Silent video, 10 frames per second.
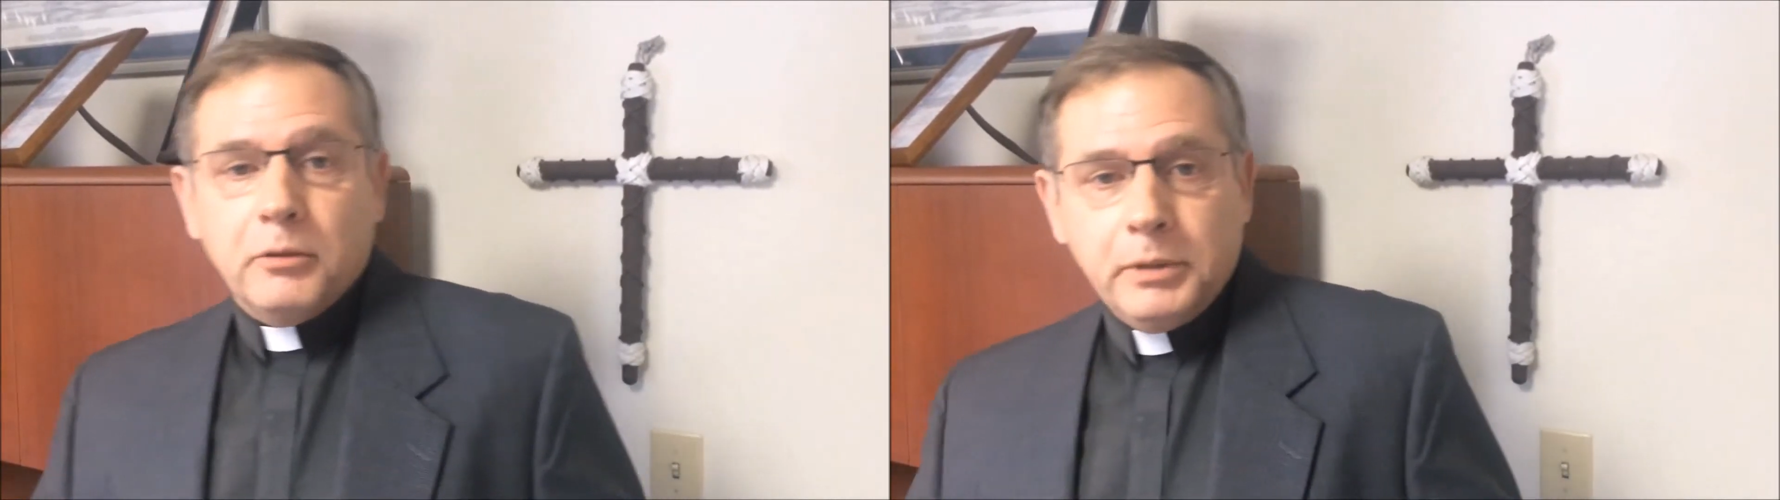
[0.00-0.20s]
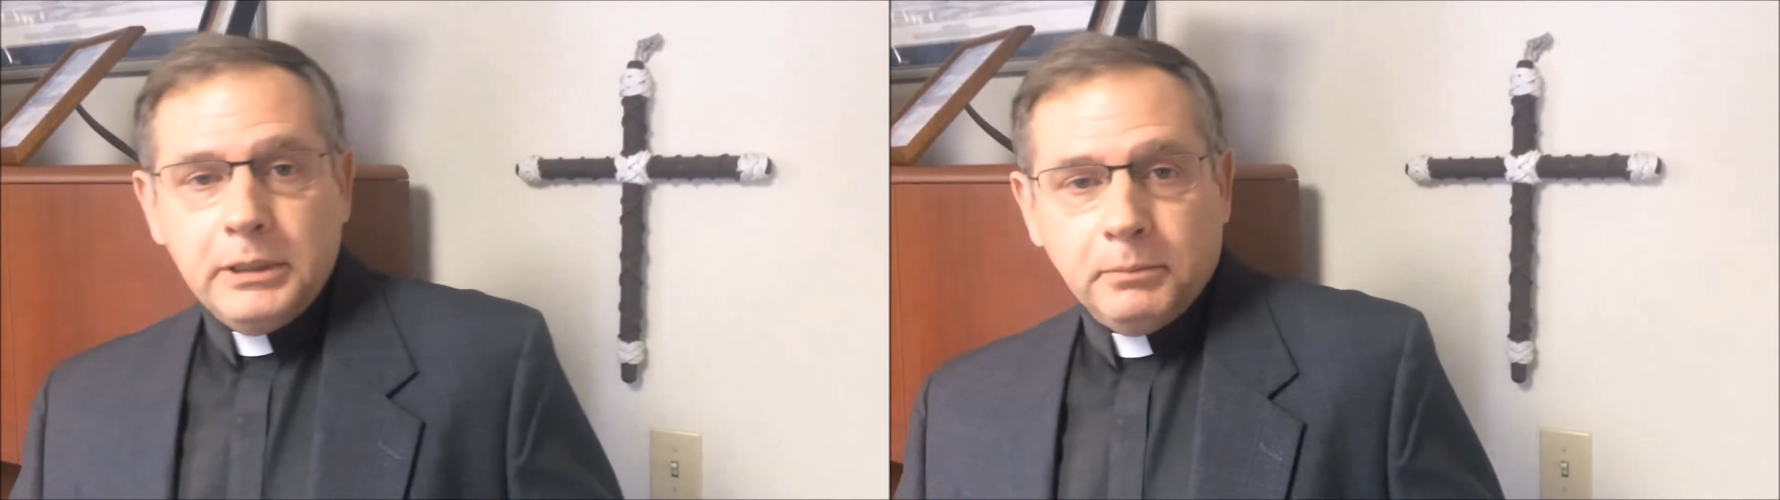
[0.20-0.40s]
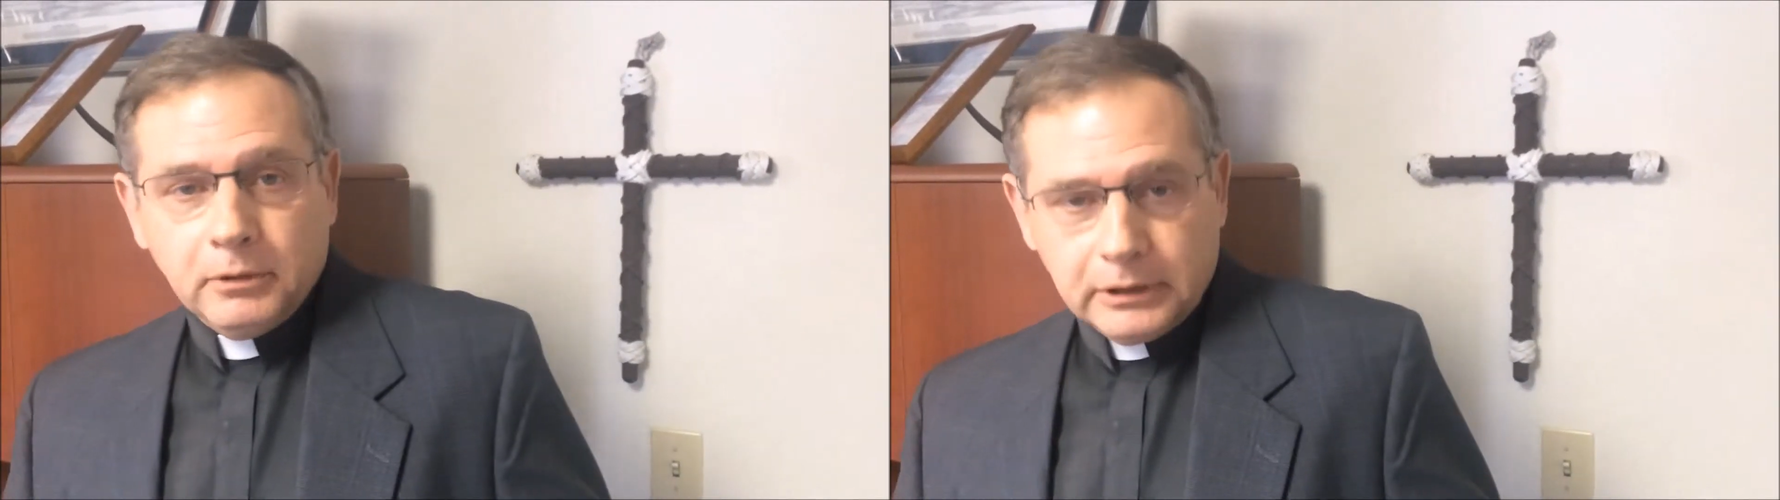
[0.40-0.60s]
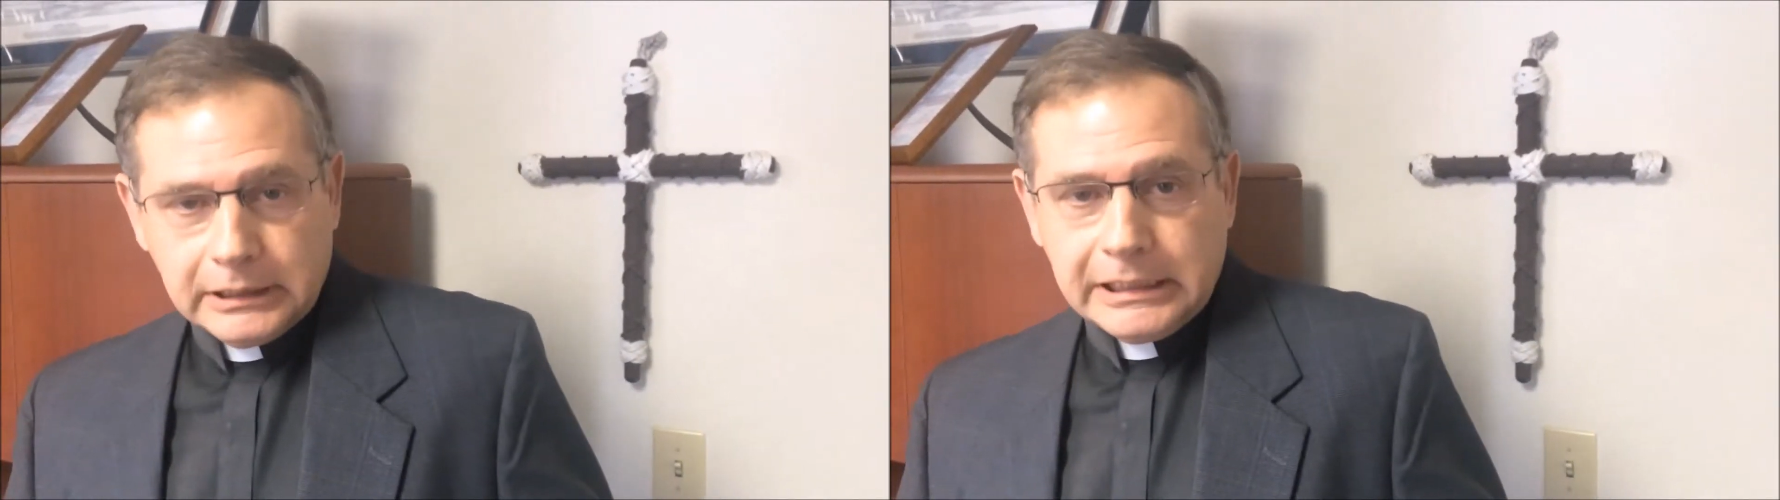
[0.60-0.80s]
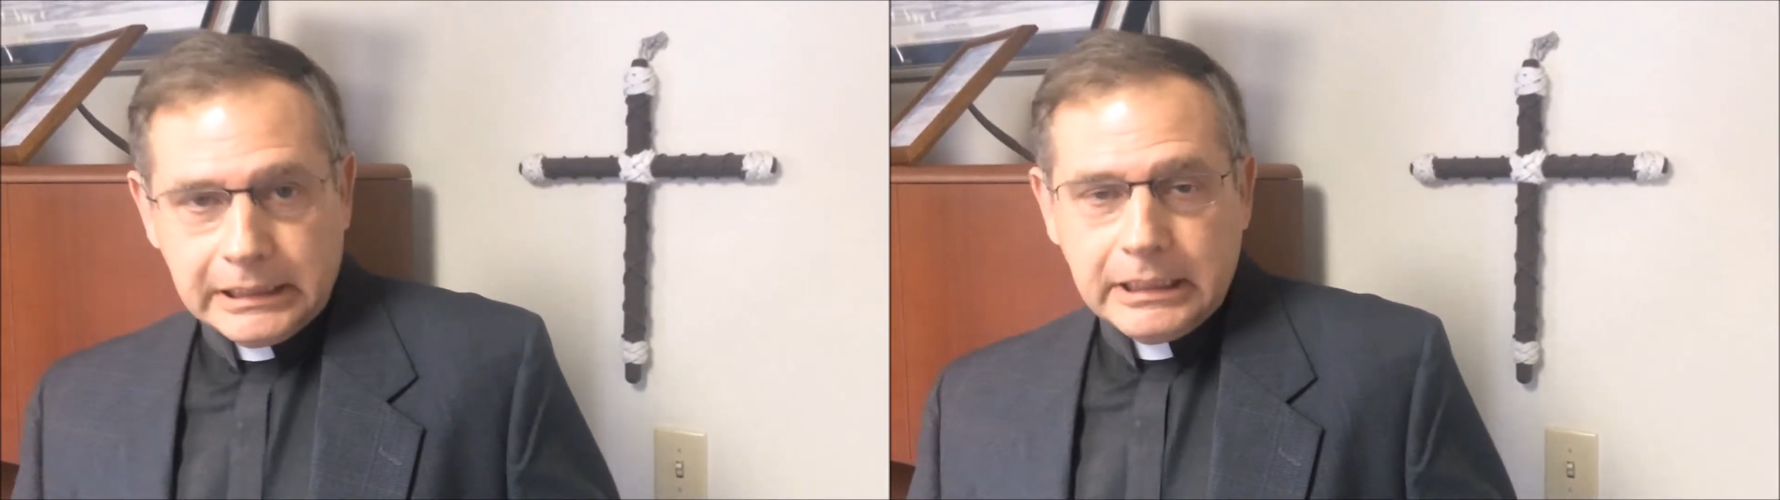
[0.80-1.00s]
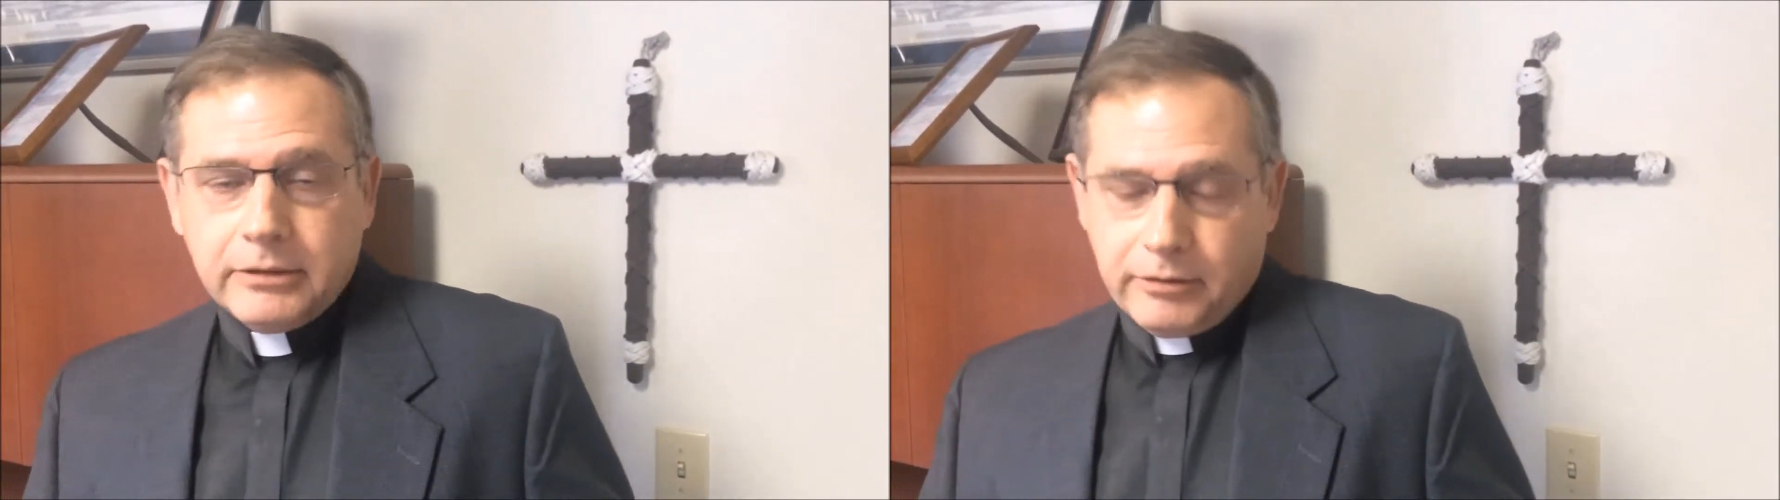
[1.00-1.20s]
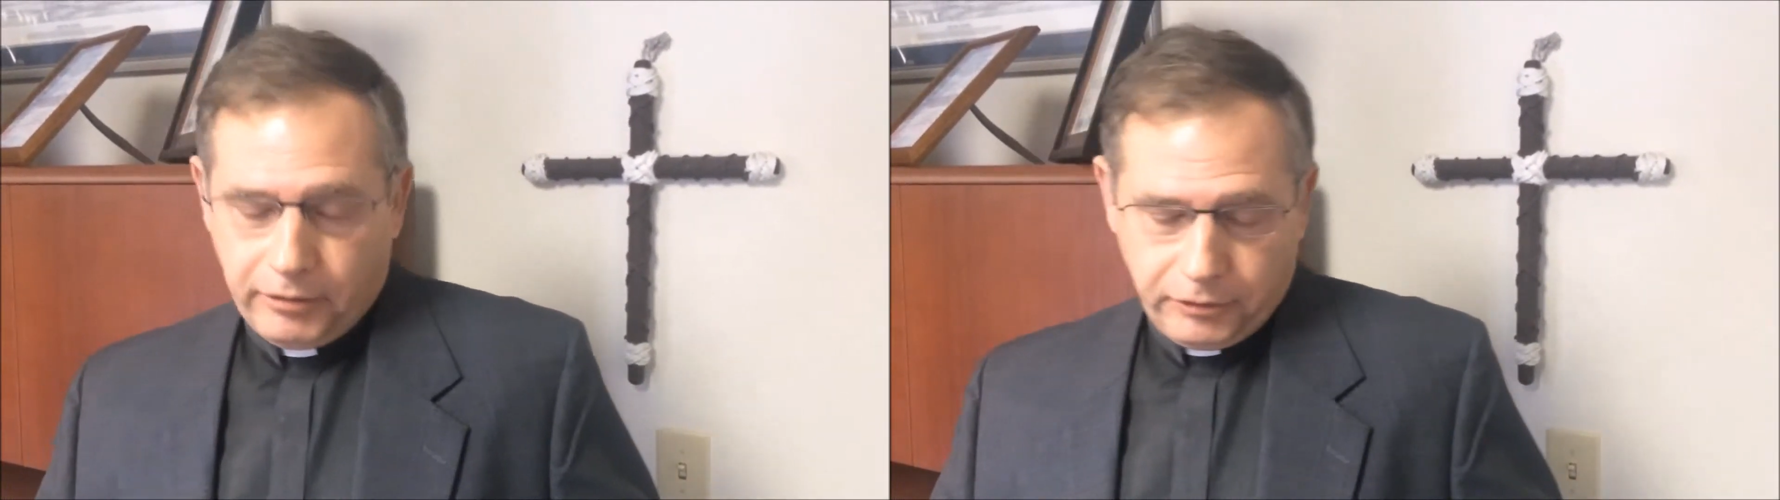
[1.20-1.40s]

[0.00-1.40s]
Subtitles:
of the people did either.